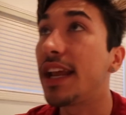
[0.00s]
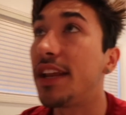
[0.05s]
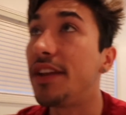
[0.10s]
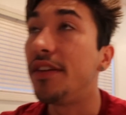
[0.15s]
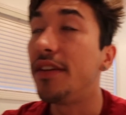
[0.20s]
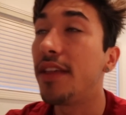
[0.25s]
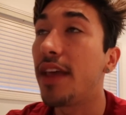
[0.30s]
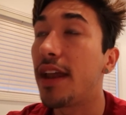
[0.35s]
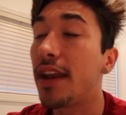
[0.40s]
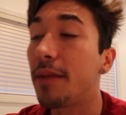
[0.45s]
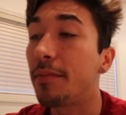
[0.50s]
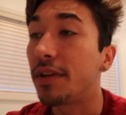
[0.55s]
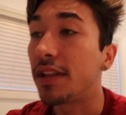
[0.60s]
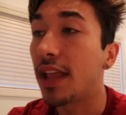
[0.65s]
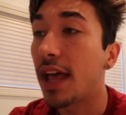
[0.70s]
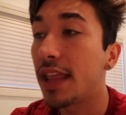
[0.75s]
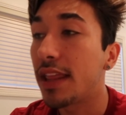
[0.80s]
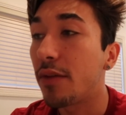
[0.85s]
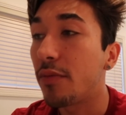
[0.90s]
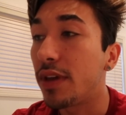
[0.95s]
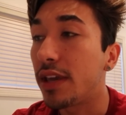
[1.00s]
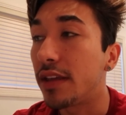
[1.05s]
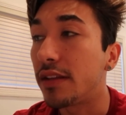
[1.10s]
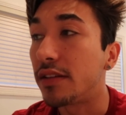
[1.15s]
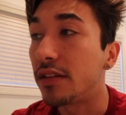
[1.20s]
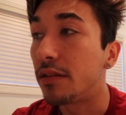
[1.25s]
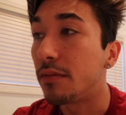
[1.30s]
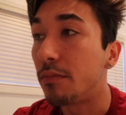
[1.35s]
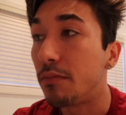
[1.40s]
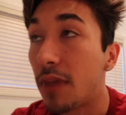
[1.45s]
I can do that, and I'm glad that we
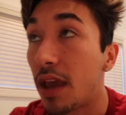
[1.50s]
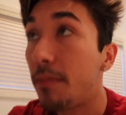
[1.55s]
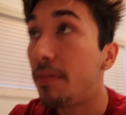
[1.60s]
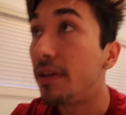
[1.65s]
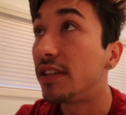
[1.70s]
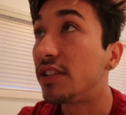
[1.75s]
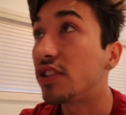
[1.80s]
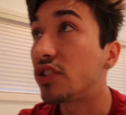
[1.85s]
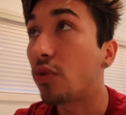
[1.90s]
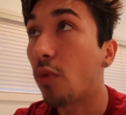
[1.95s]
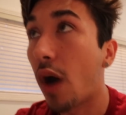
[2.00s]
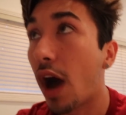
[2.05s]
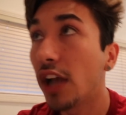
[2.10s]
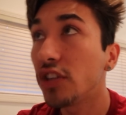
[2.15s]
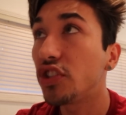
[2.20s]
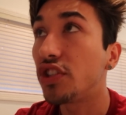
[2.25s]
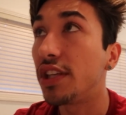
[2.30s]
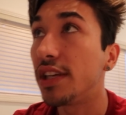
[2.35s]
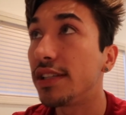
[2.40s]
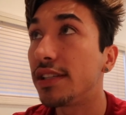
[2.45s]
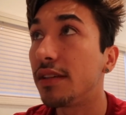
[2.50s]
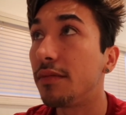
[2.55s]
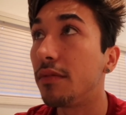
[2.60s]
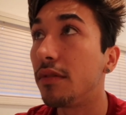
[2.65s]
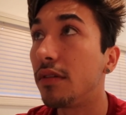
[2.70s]
can maybe squash this. And